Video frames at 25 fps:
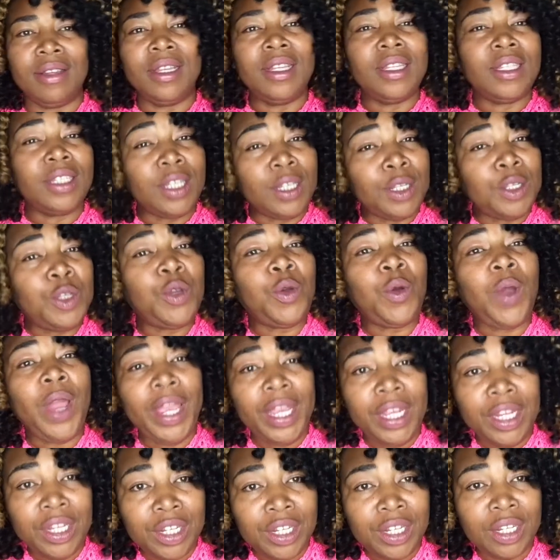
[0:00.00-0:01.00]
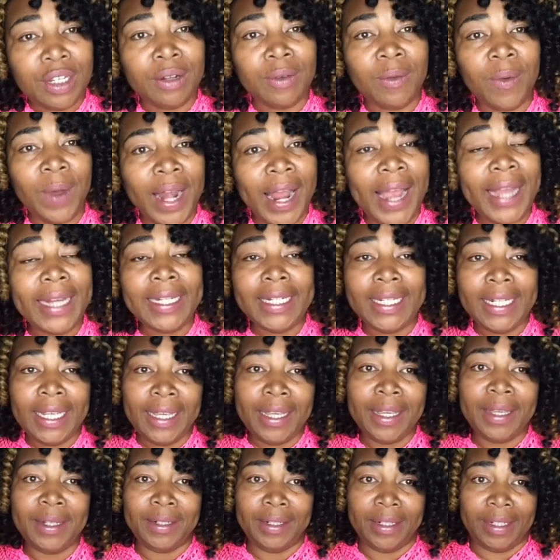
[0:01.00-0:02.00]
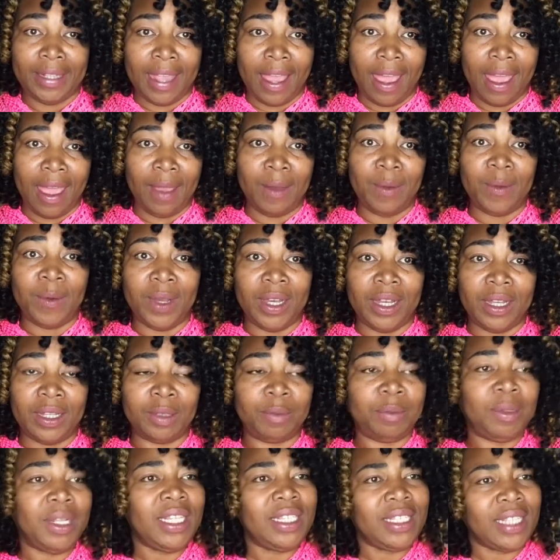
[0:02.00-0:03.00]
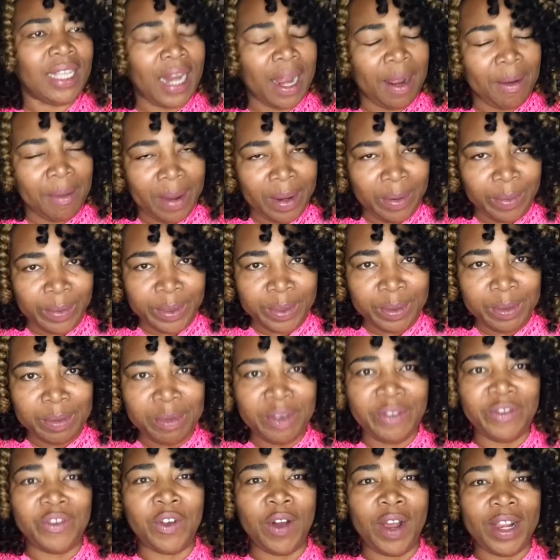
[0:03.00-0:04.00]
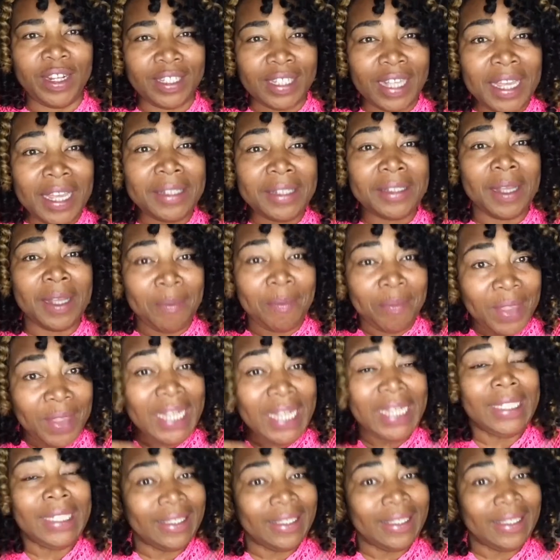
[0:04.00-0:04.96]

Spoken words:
situation, what I did say was, please get out of my room before I say something